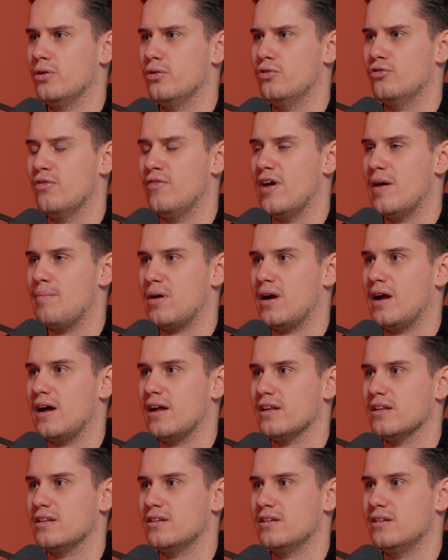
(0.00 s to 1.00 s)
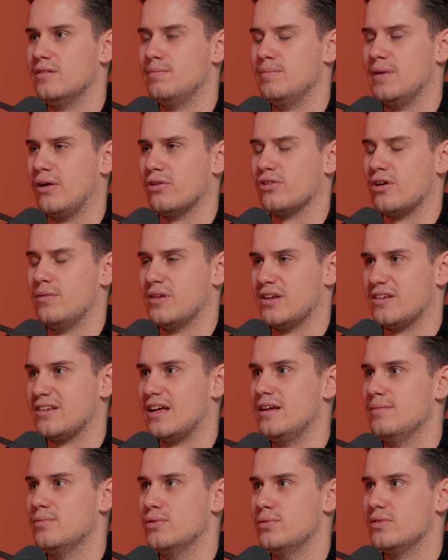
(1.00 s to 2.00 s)
good for their brand because I'm
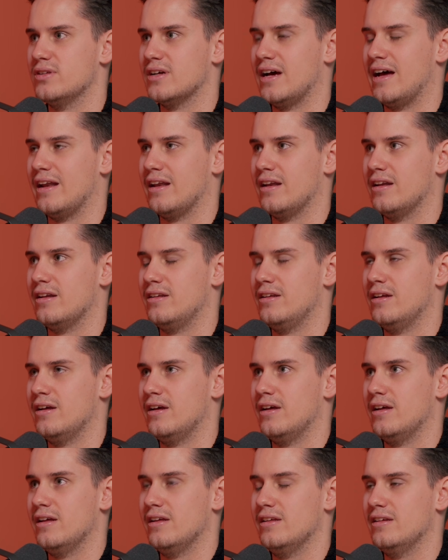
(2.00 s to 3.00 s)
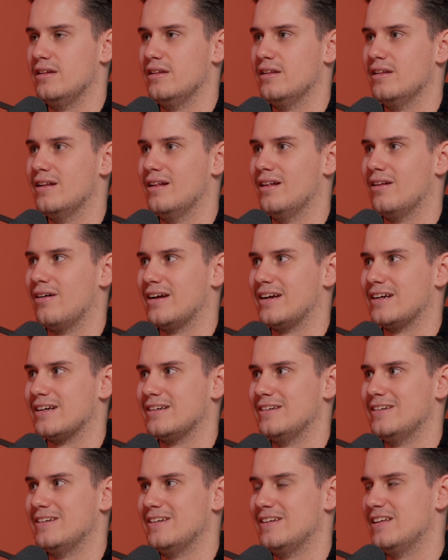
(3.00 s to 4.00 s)
disabled, and
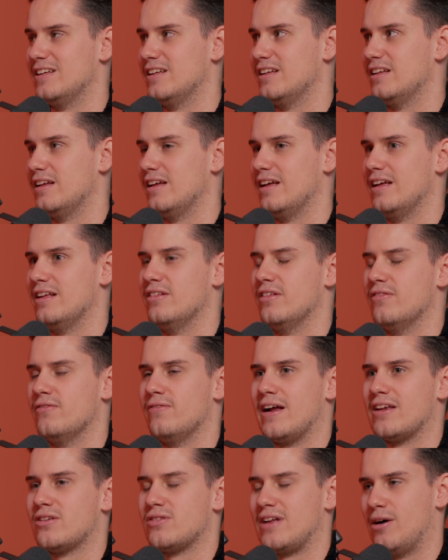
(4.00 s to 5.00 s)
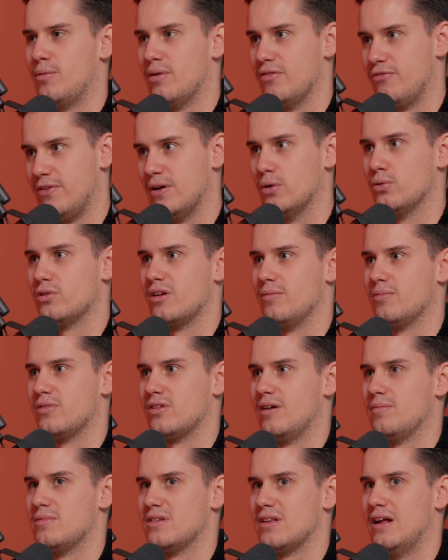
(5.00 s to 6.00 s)
that's how it feels
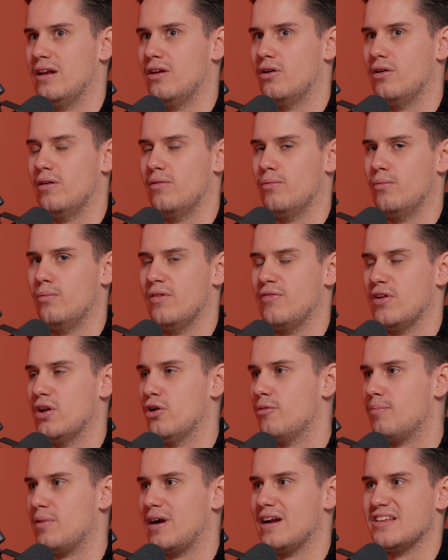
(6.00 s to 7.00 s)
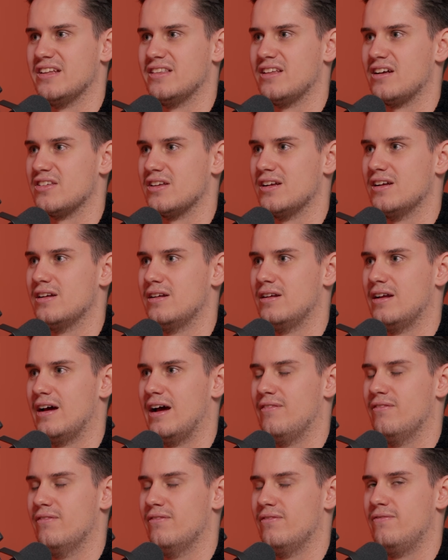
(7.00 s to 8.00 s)
sometimes. With a lot of brands, it doesn't.
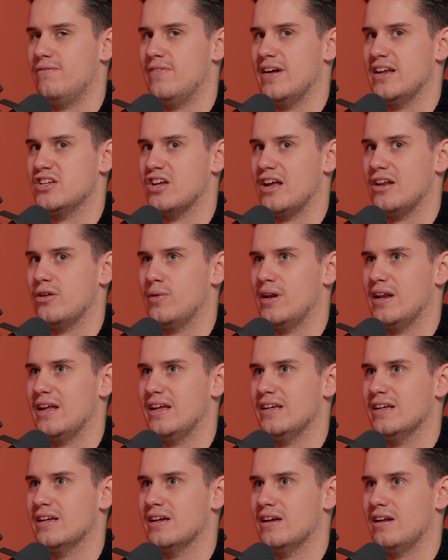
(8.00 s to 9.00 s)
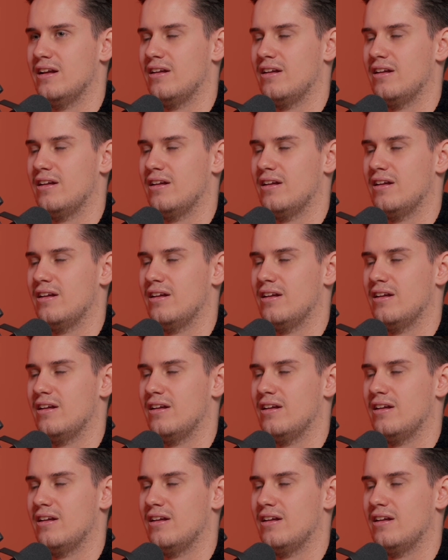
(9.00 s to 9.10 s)
Yeah. And they genuinely